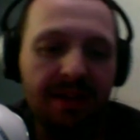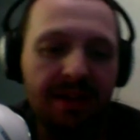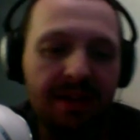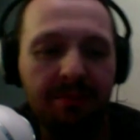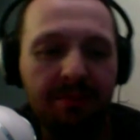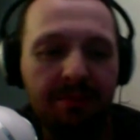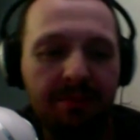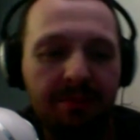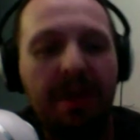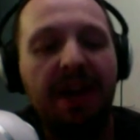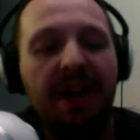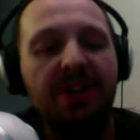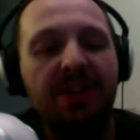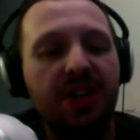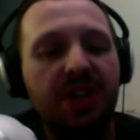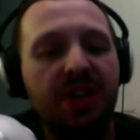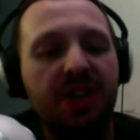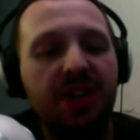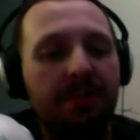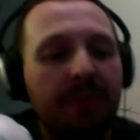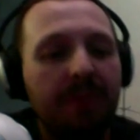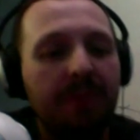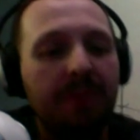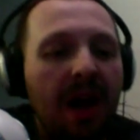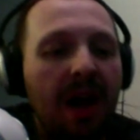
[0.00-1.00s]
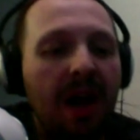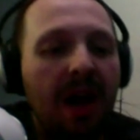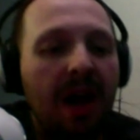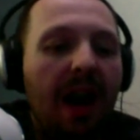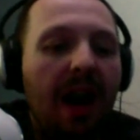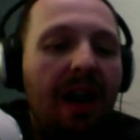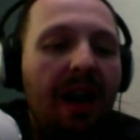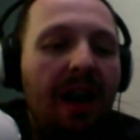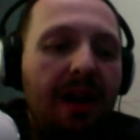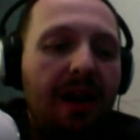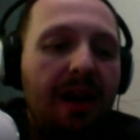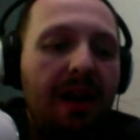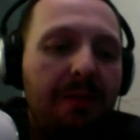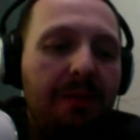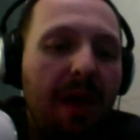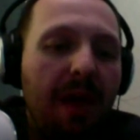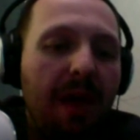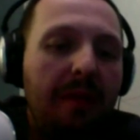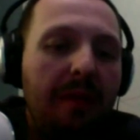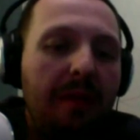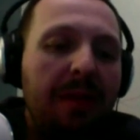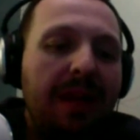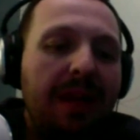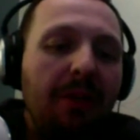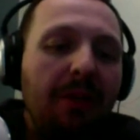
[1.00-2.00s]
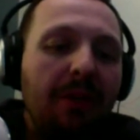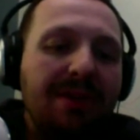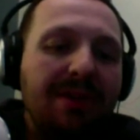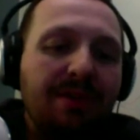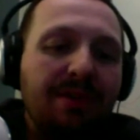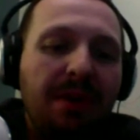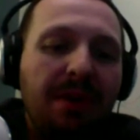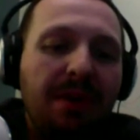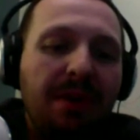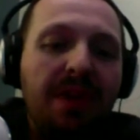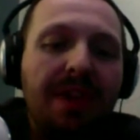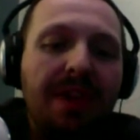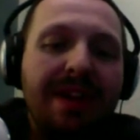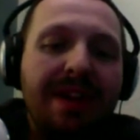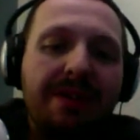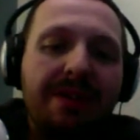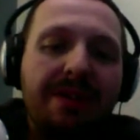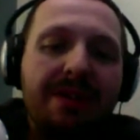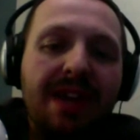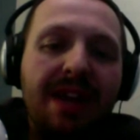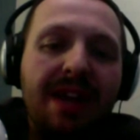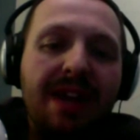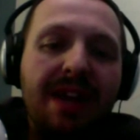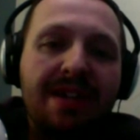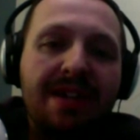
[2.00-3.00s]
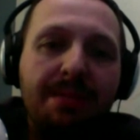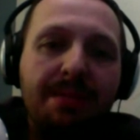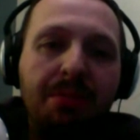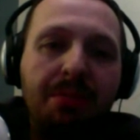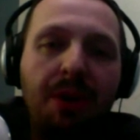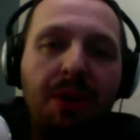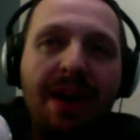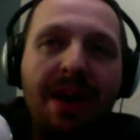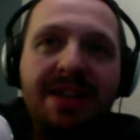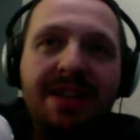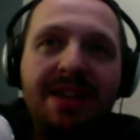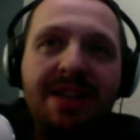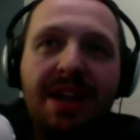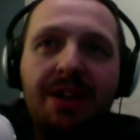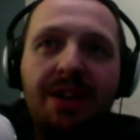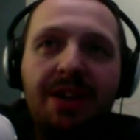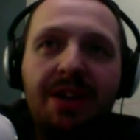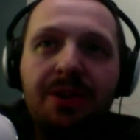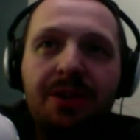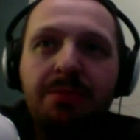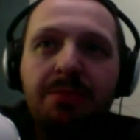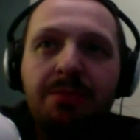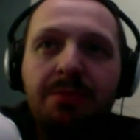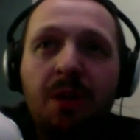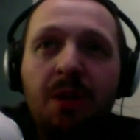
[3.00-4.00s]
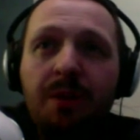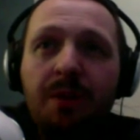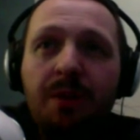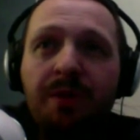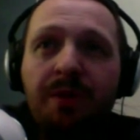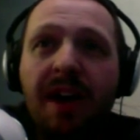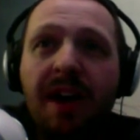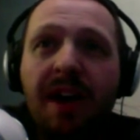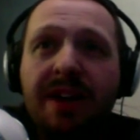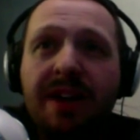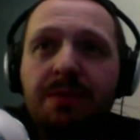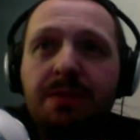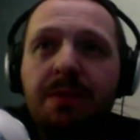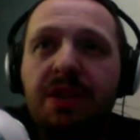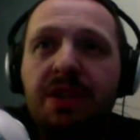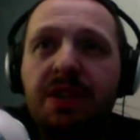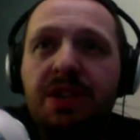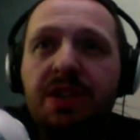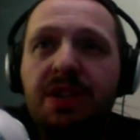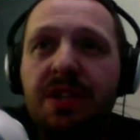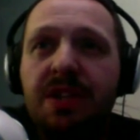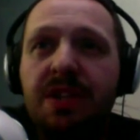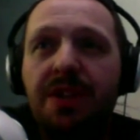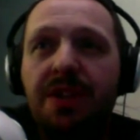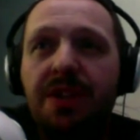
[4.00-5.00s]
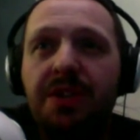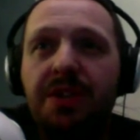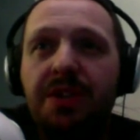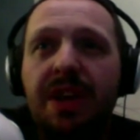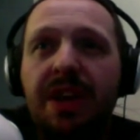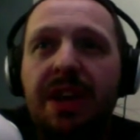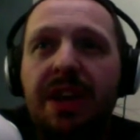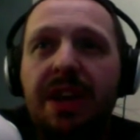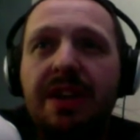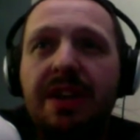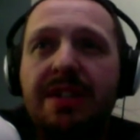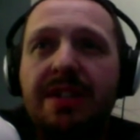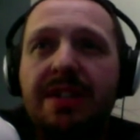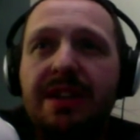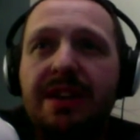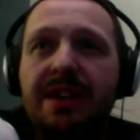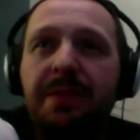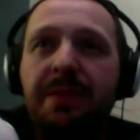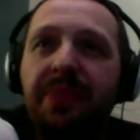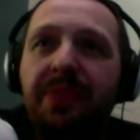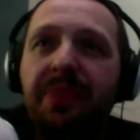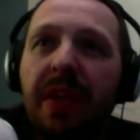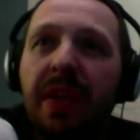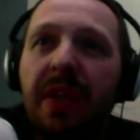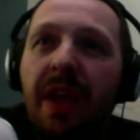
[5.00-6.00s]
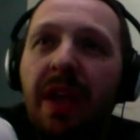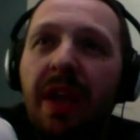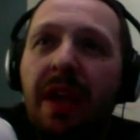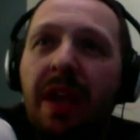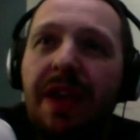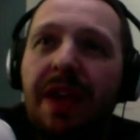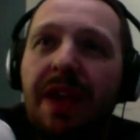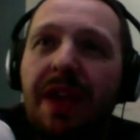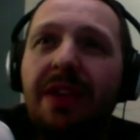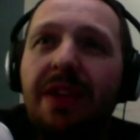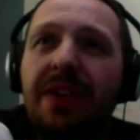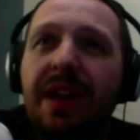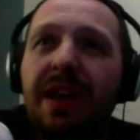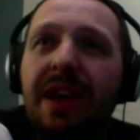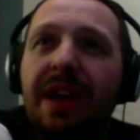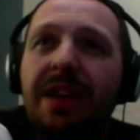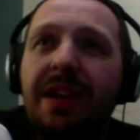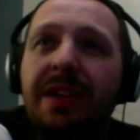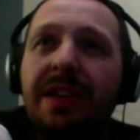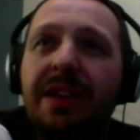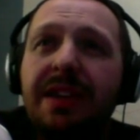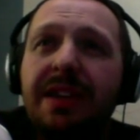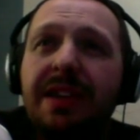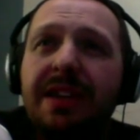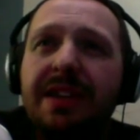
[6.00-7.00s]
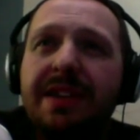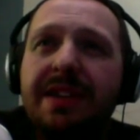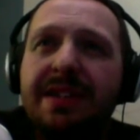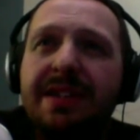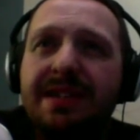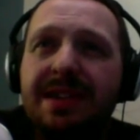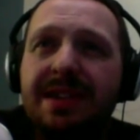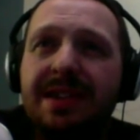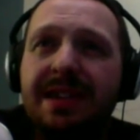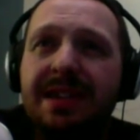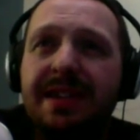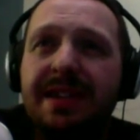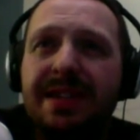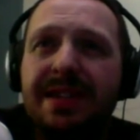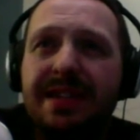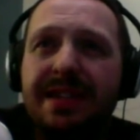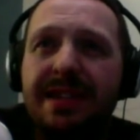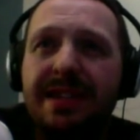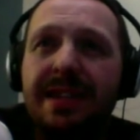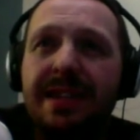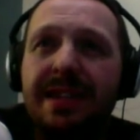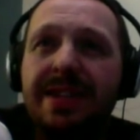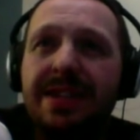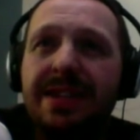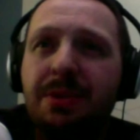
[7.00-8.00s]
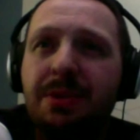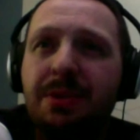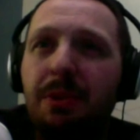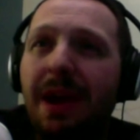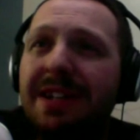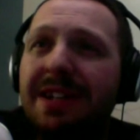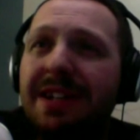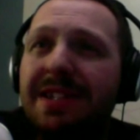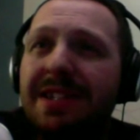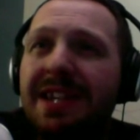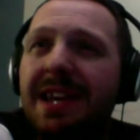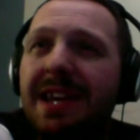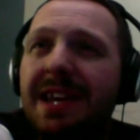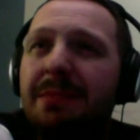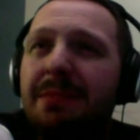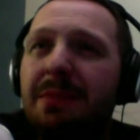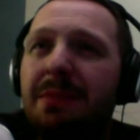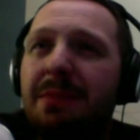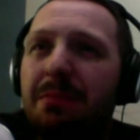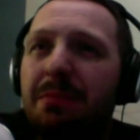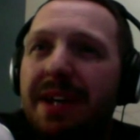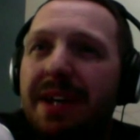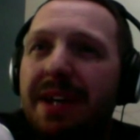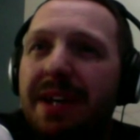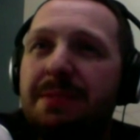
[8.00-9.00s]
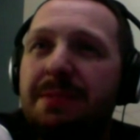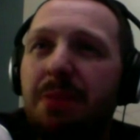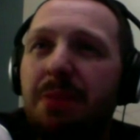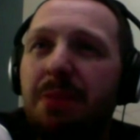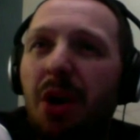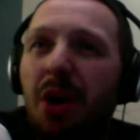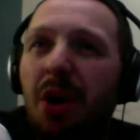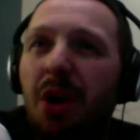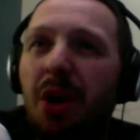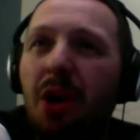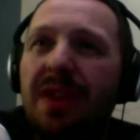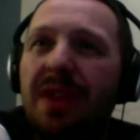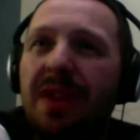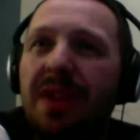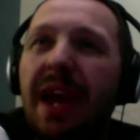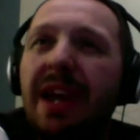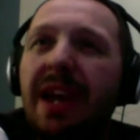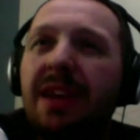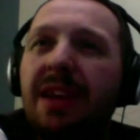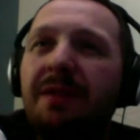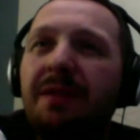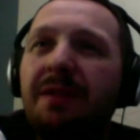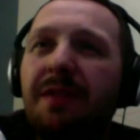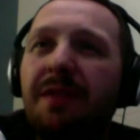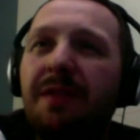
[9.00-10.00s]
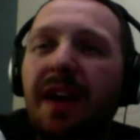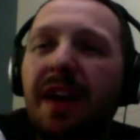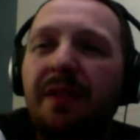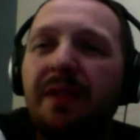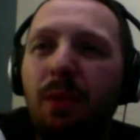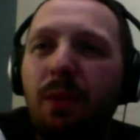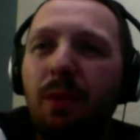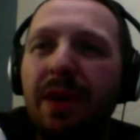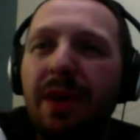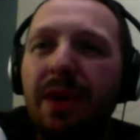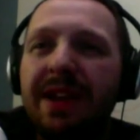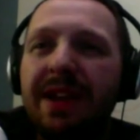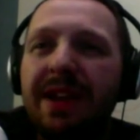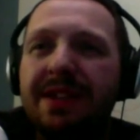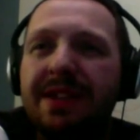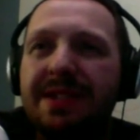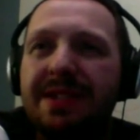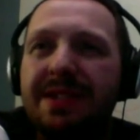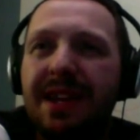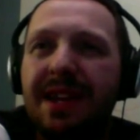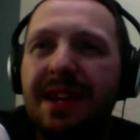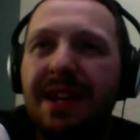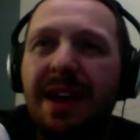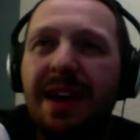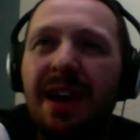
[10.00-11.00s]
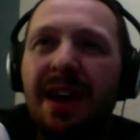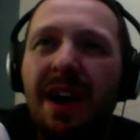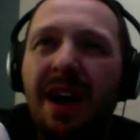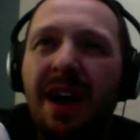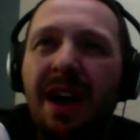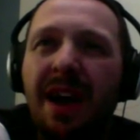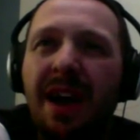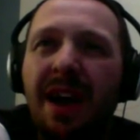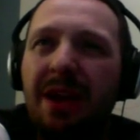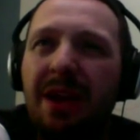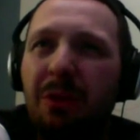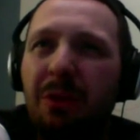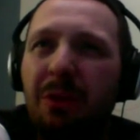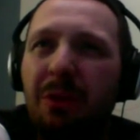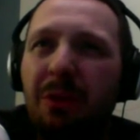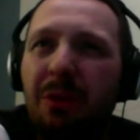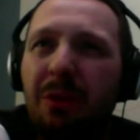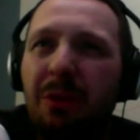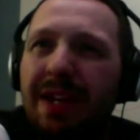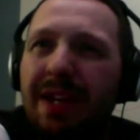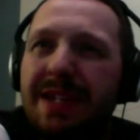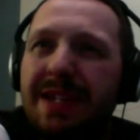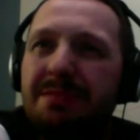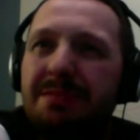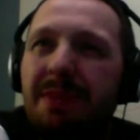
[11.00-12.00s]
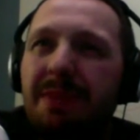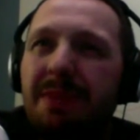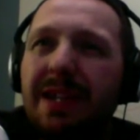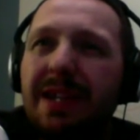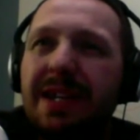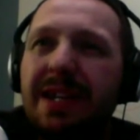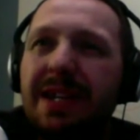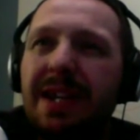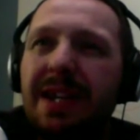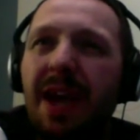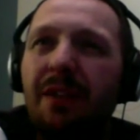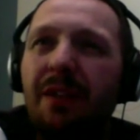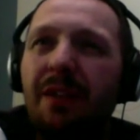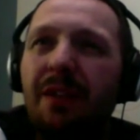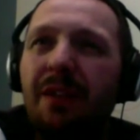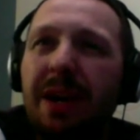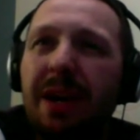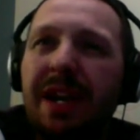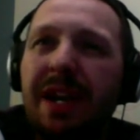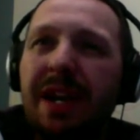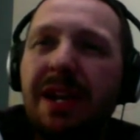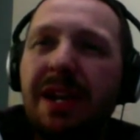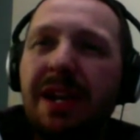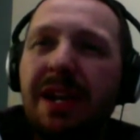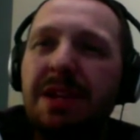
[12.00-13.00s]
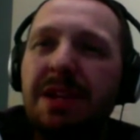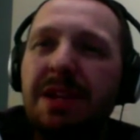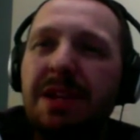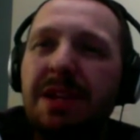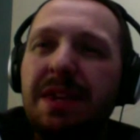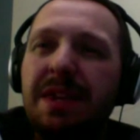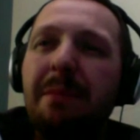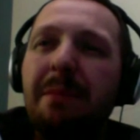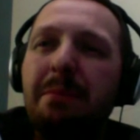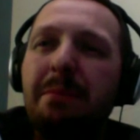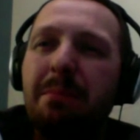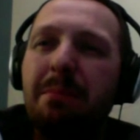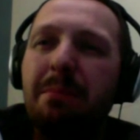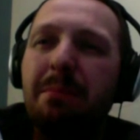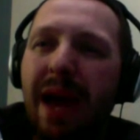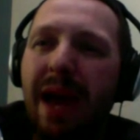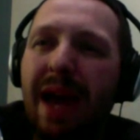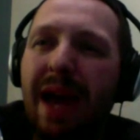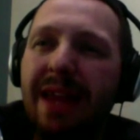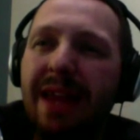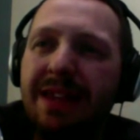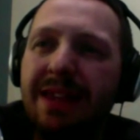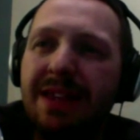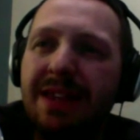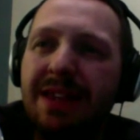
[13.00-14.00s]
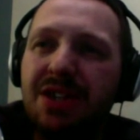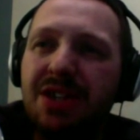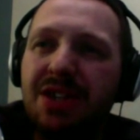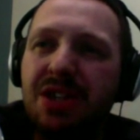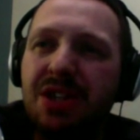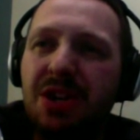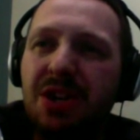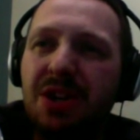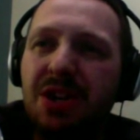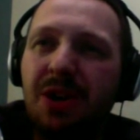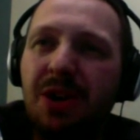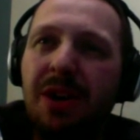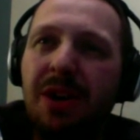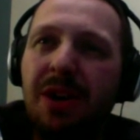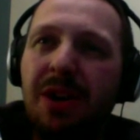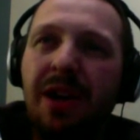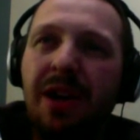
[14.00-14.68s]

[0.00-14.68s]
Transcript: matchup. I mean, that was one of the things I was kind of surprised I heard Fallen Fox mention the other day is that they had the Indians, the sixth-ranked team in baseball, with 85 wins. It's like, are they really expecting everybody to be that bad this year?